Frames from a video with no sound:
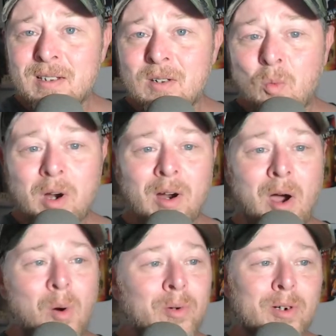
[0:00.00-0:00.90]
We're
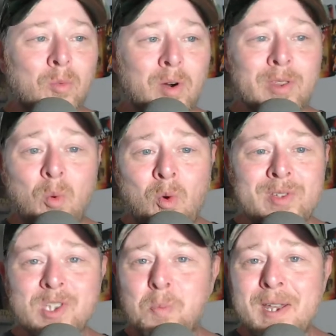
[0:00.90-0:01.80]
older. We're the ones
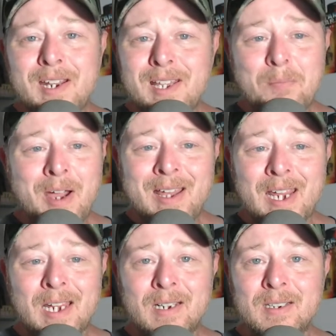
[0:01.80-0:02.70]
spending the
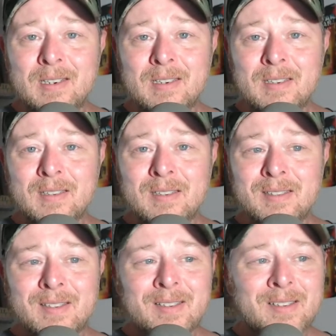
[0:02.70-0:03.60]
money.
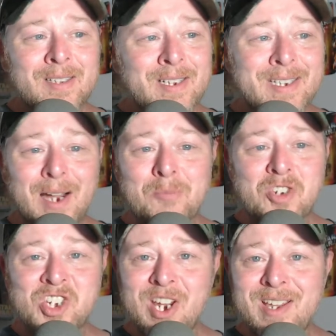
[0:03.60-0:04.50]
You dumb
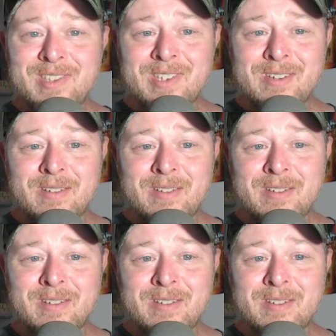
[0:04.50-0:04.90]
shits.